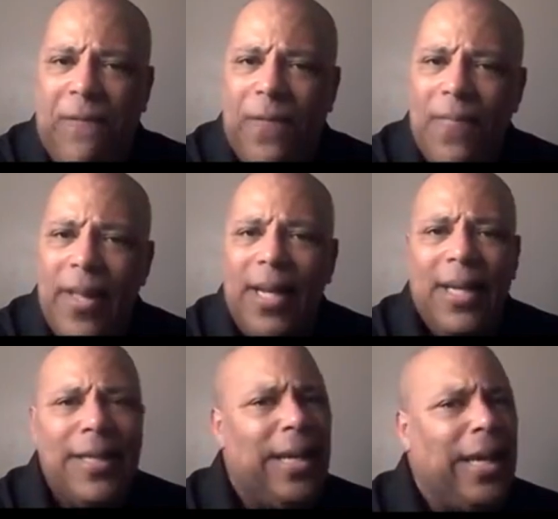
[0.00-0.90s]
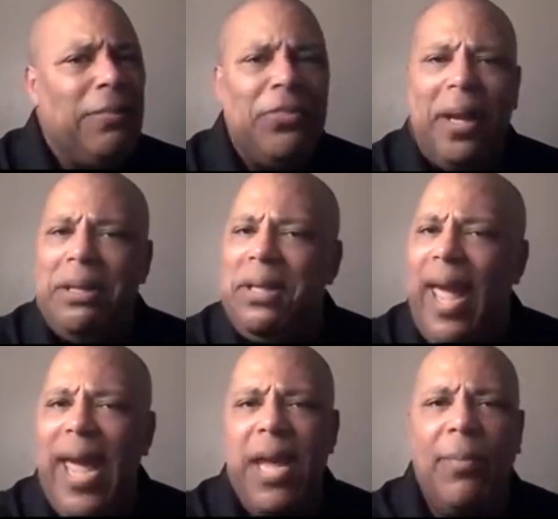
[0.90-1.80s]
You, Jesus. Thanks.
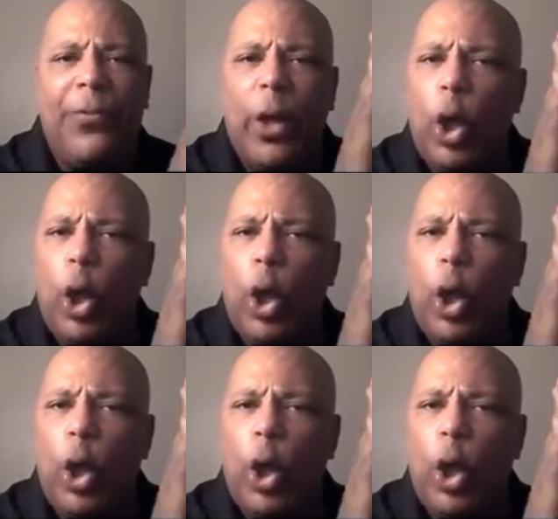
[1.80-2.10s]
Thank you.